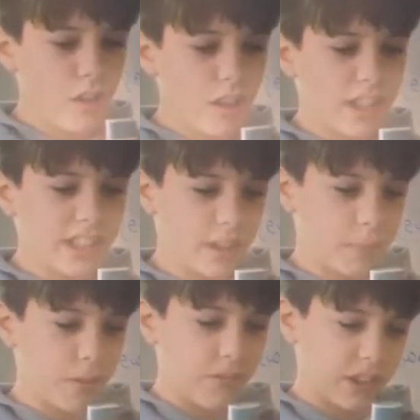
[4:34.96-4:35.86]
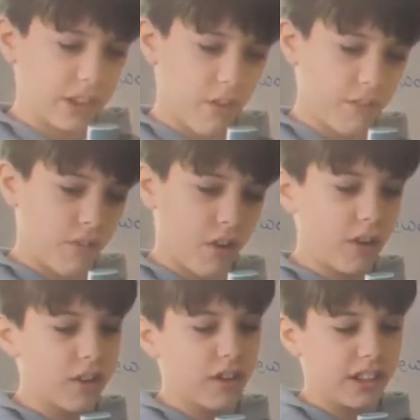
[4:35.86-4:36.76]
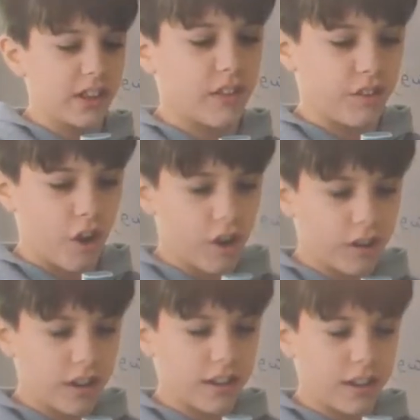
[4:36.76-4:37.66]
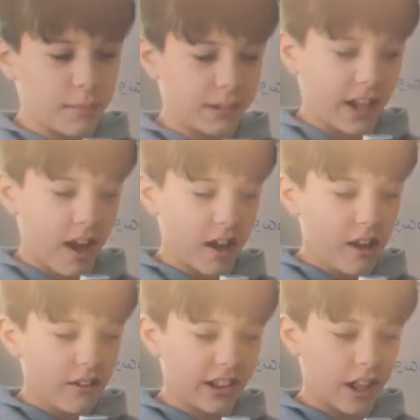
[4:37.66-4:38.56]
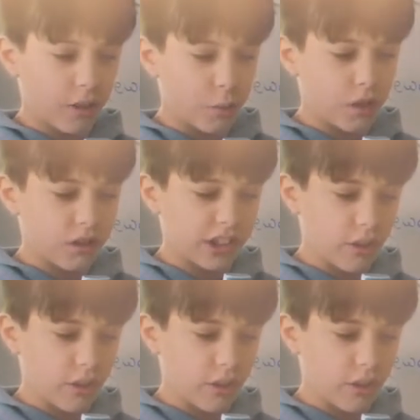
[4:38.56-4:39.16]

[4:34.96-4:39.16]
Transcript: and see the beautiful snowfall. You see the dark and dense sky. The sound of winter is so